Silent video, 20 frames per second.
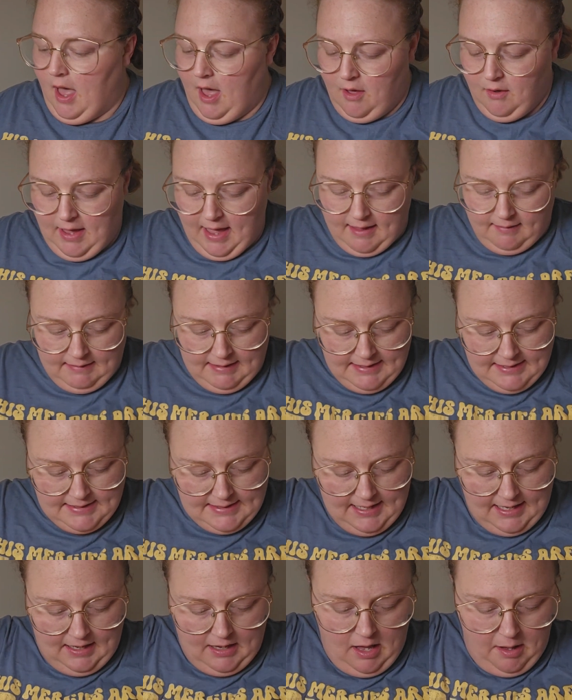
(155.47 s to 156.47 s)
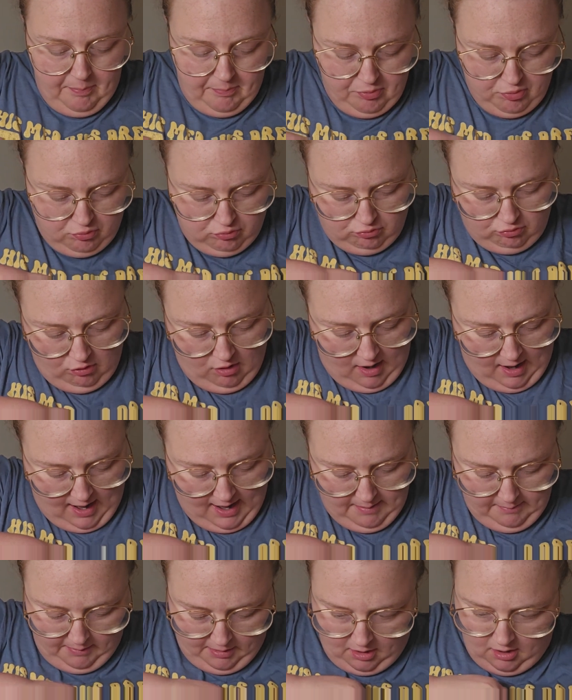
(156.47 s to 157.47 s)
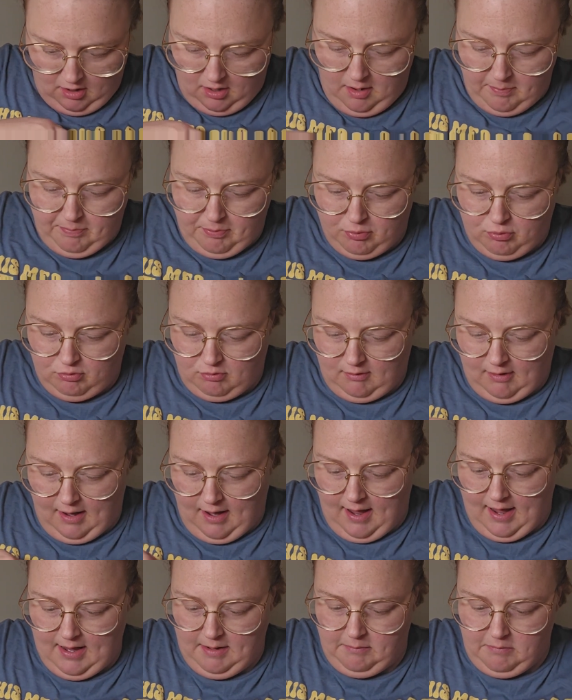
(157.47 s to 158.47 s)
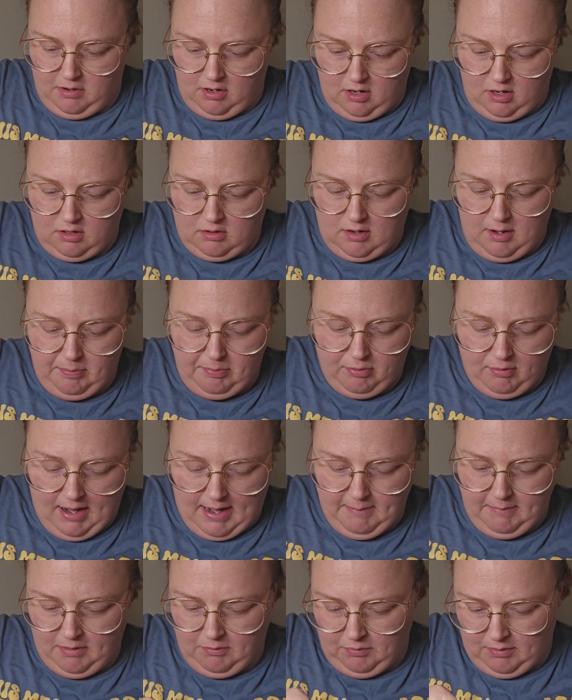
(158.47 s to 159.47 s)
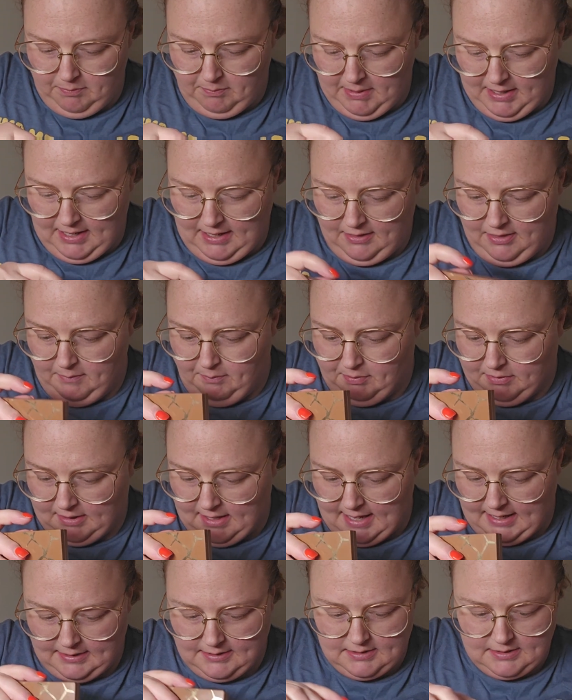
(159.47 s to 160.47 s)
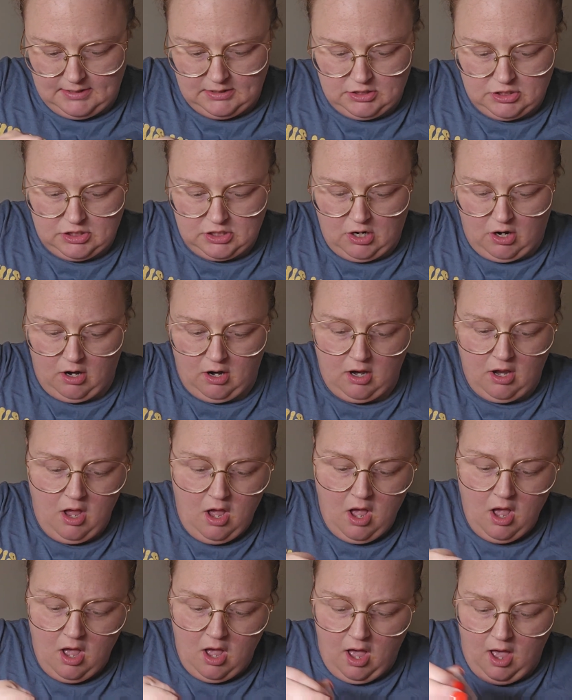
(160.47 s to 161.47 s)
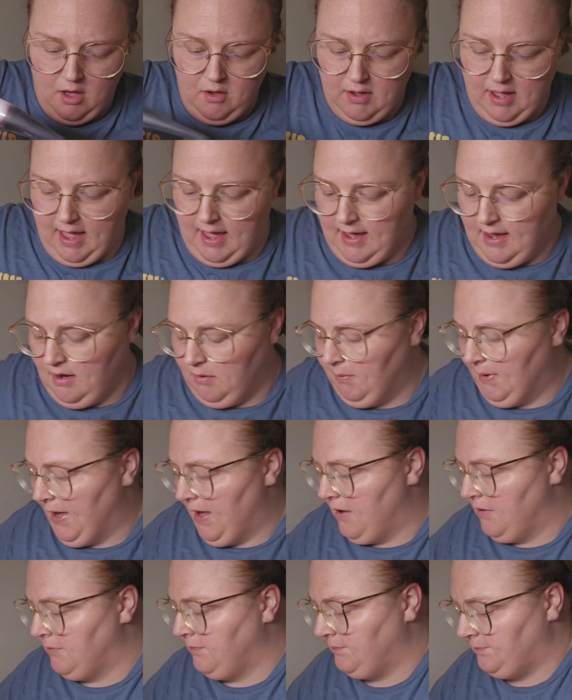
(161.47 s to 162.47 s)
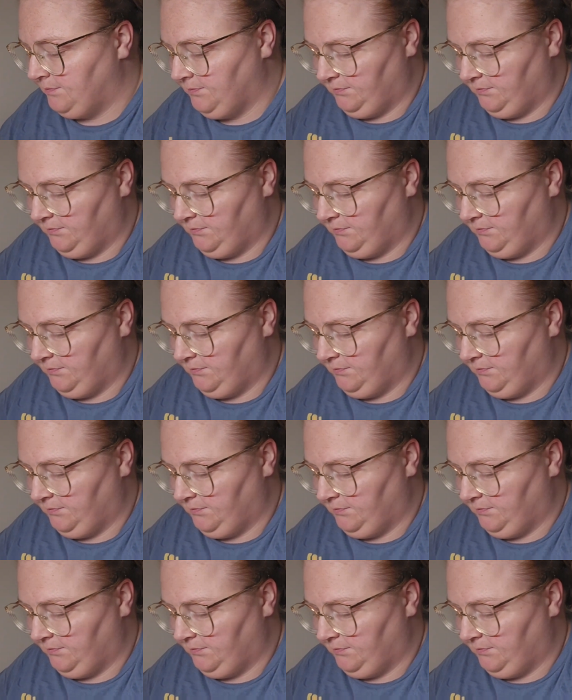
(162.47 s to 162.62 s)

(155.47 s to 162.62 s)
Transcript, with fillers: Okay, let's see. A primer, a primer. A primer would be the place to start. Okay, here we go.